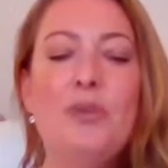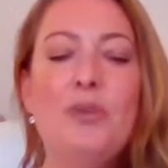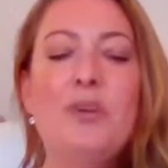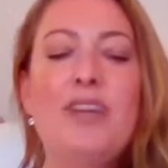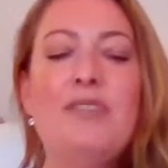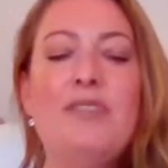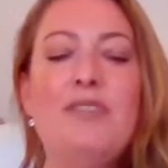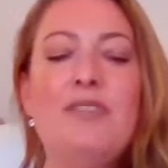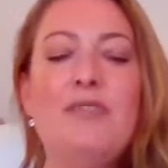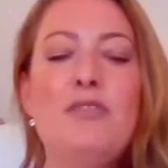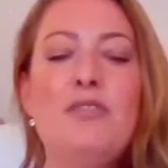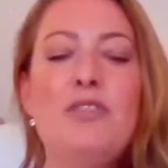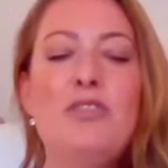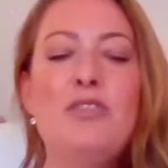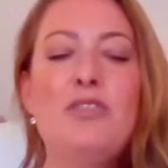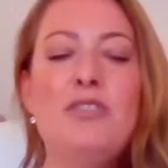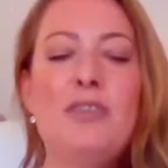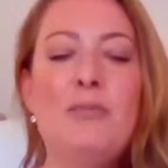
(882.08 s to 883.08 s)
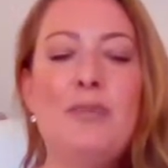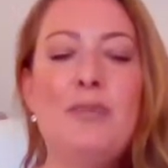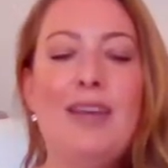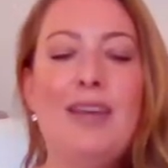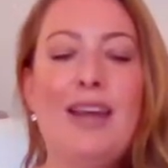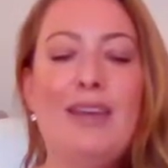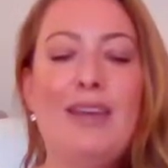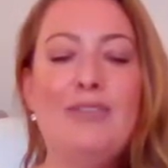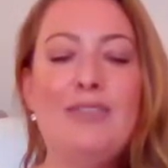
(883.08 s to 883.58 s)
or even if you just
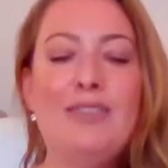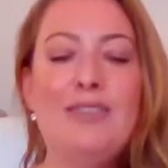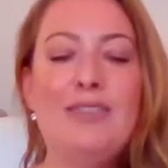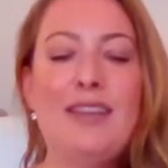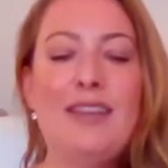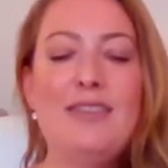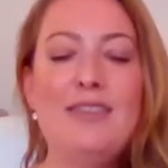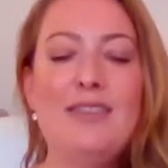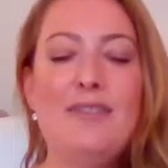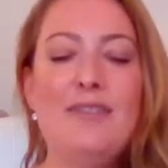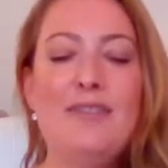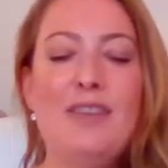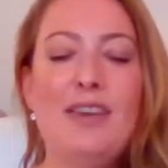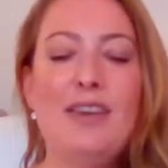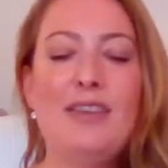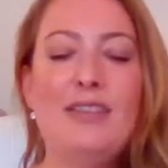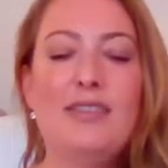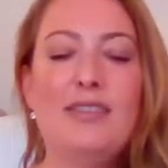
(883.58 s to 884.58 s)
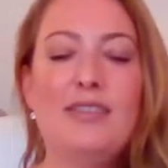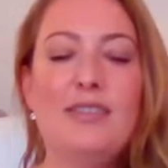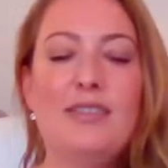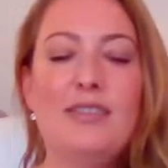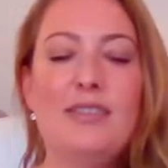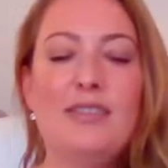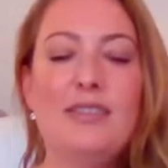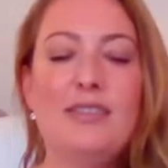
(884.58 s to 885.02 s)
simply have a sense of this,